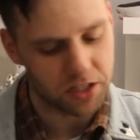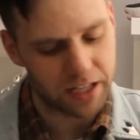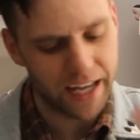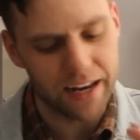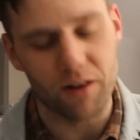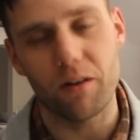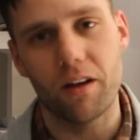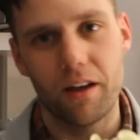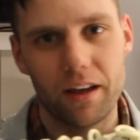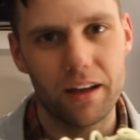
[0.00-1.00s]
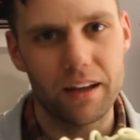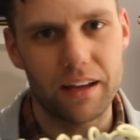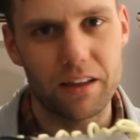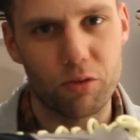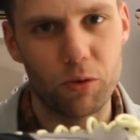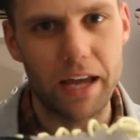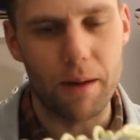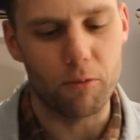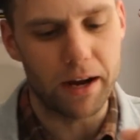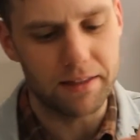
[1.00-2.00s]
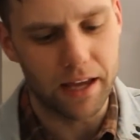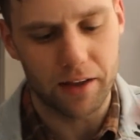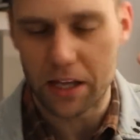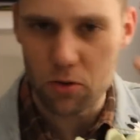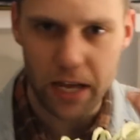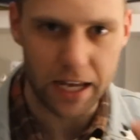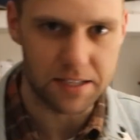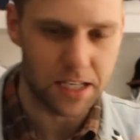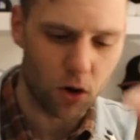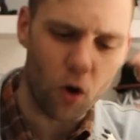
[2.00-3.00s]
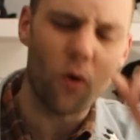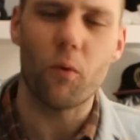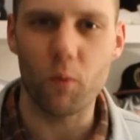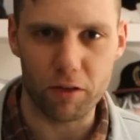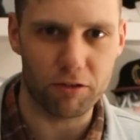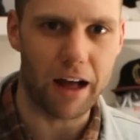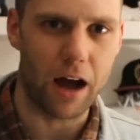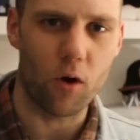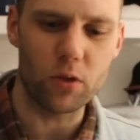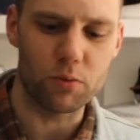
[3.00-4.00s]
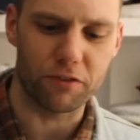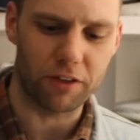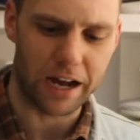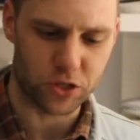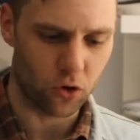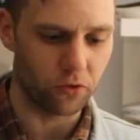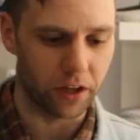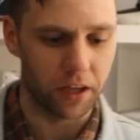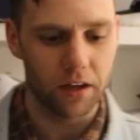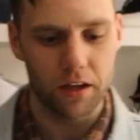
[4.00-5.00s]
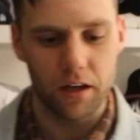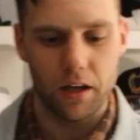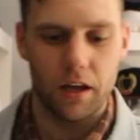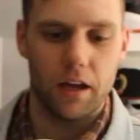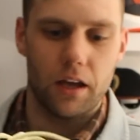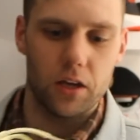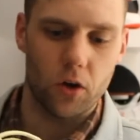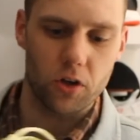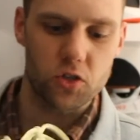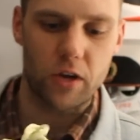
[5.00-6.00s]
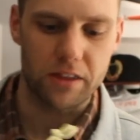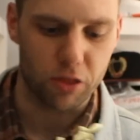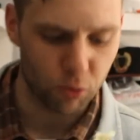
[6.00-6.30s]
You get it 3M right there that you can't see with flat only with flash only. You also get the